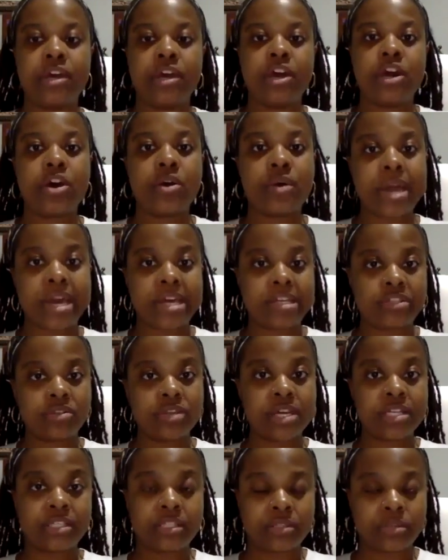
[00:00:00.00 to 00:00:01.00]
Okay, so
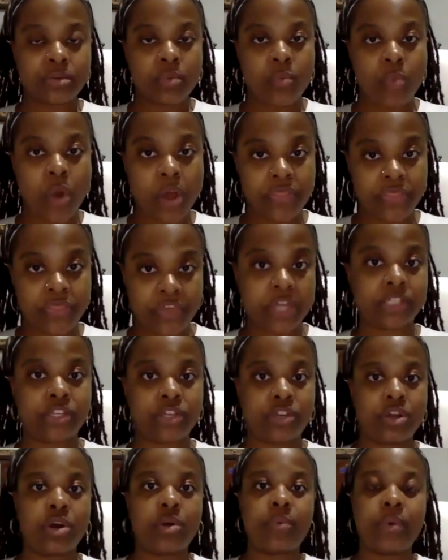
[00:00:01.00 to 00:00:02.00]
that's one thing to
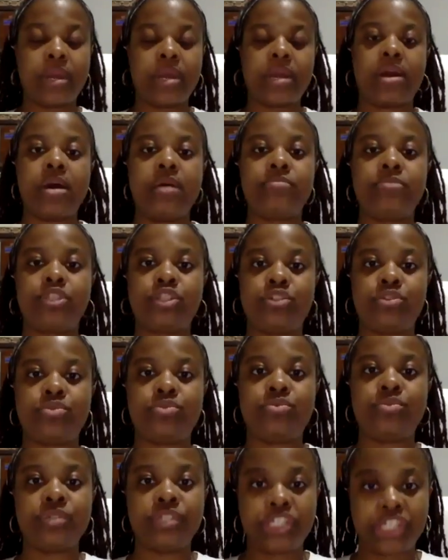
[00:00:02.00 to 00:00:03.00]
know when it comes
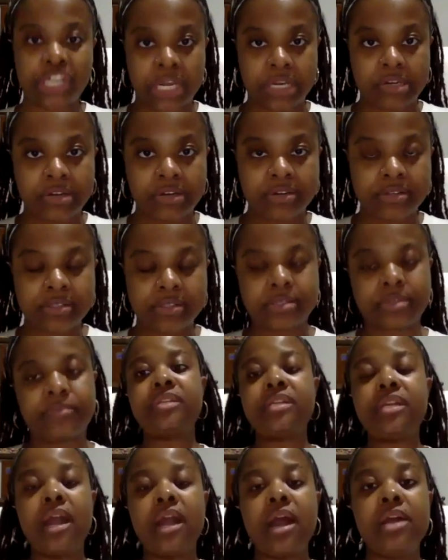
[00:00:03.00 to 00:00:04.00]
to genders.
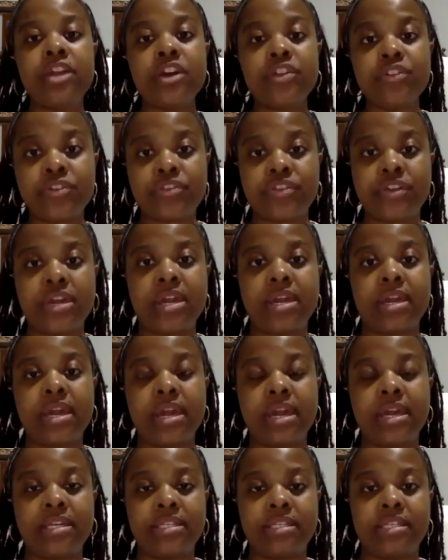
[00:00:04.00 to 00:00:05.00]
Another thing
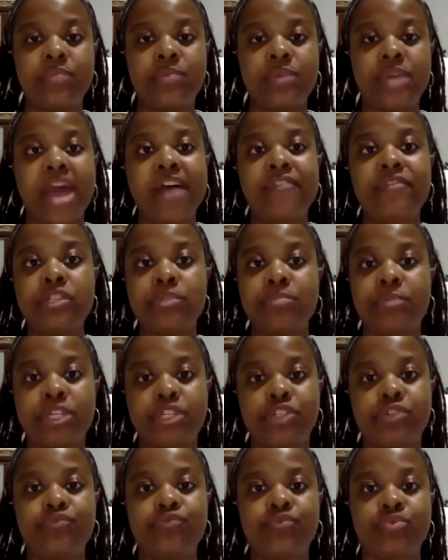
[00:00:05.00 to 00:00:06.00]
is that we have a
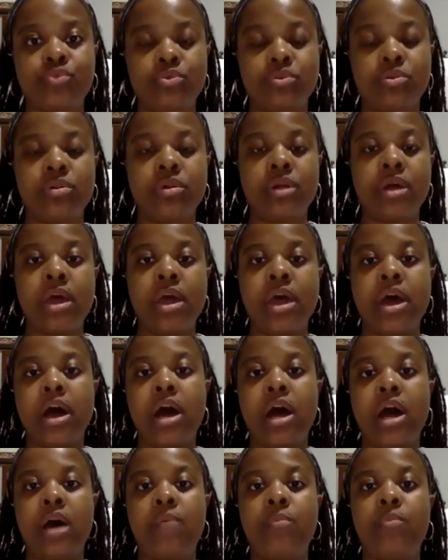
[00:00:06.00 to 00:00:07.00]
special rule
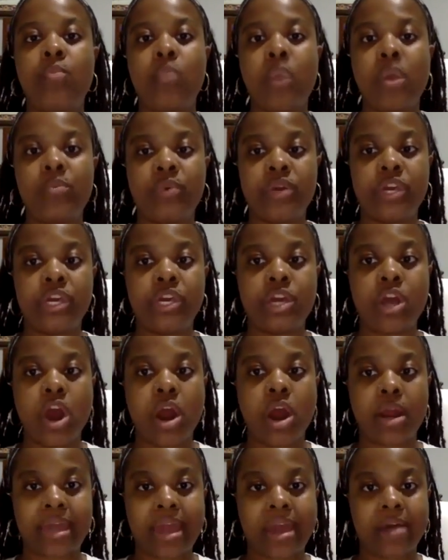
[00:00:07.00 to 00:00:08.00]
when we
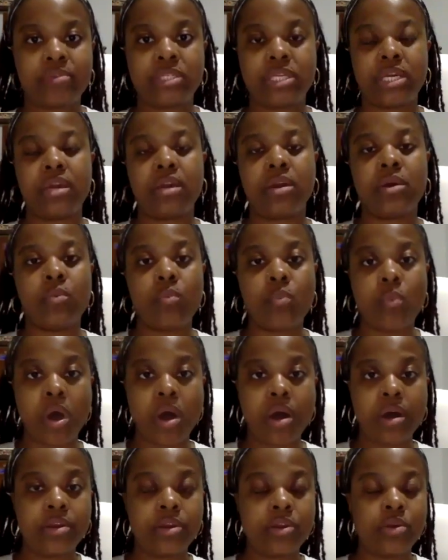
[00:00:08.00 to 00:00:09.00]
are counting
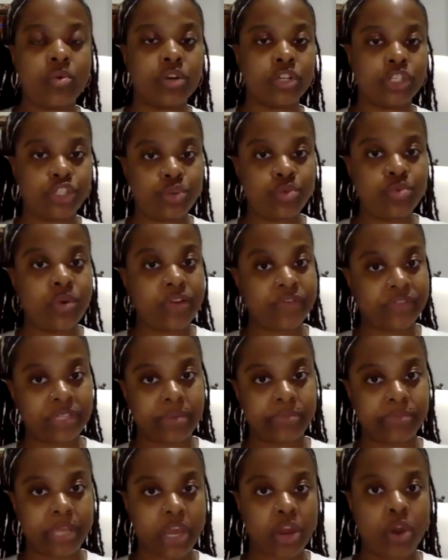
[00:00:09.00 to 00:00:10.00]
1 or 2 of
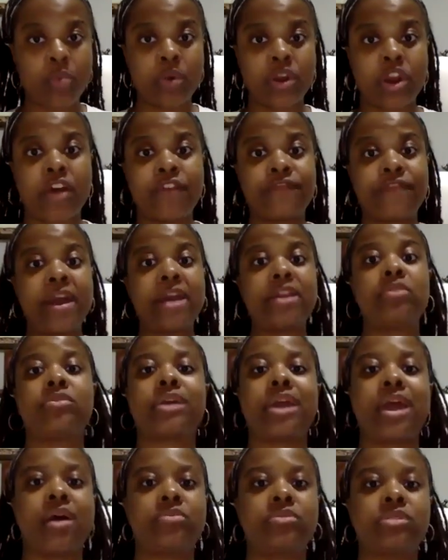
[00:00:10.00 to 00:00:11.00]
something, or when our final
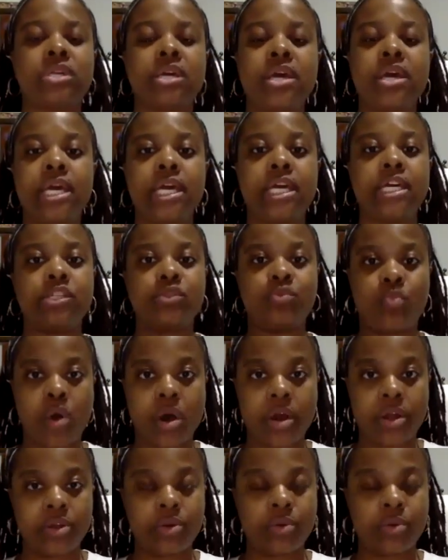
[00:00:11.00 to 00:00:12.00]
count is
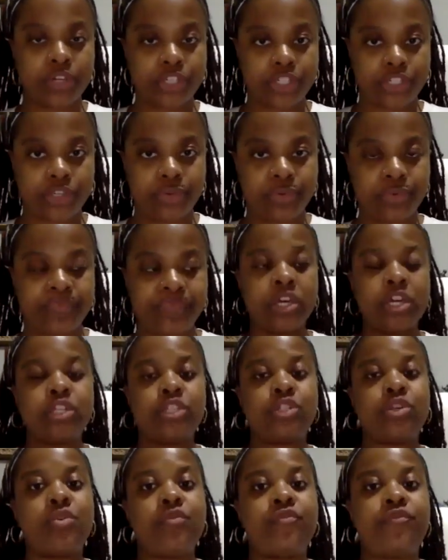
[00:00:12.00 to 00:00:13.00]
1 or 2.
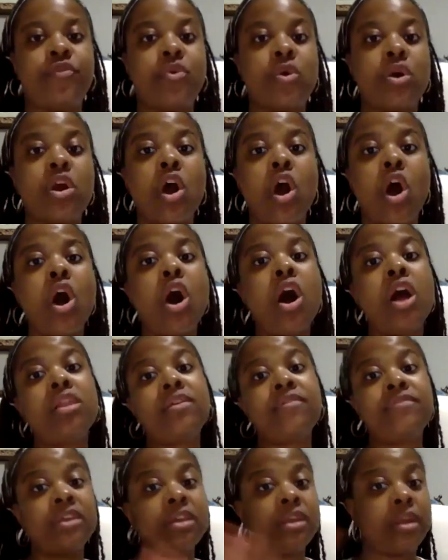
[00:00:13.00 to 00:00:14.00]
So for all
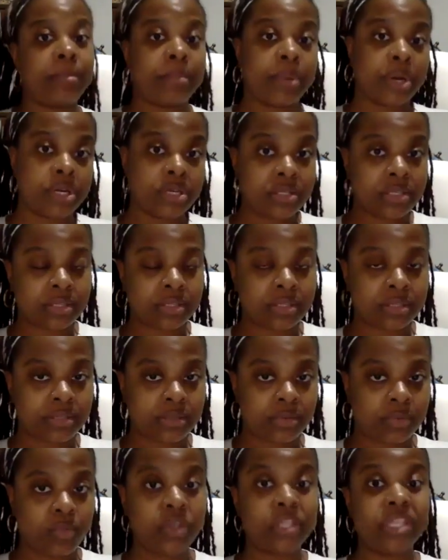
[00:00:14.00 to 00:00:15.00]
of the numbers,
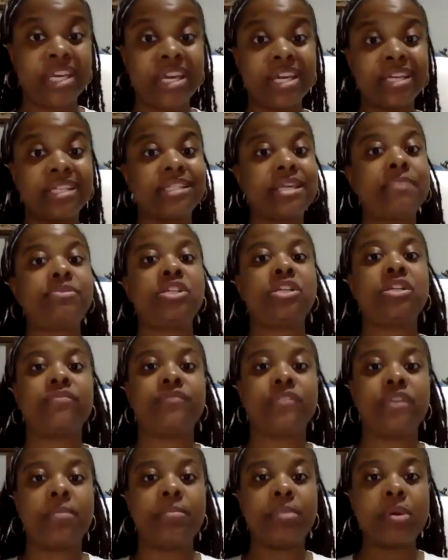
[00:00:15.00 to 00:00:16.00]
with the exception of
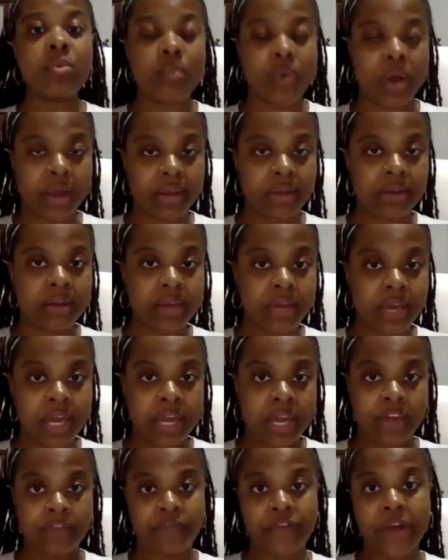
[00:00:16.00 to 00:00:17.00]
number 1,
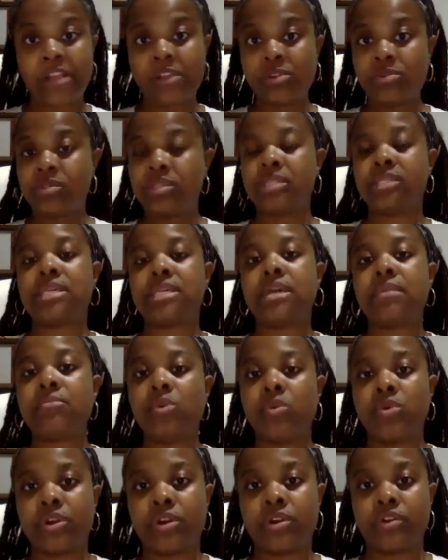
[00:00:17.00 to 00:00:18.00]
it follows the same
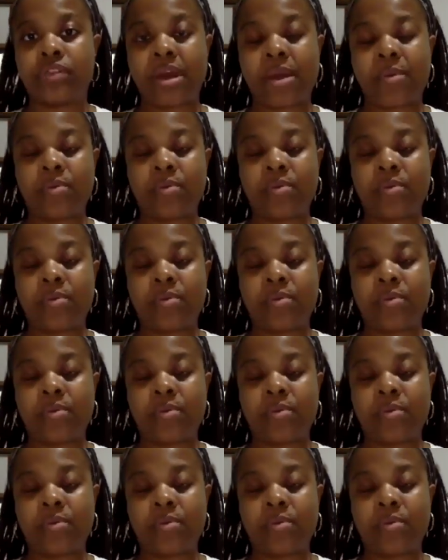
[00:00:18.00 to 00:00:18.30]
order that we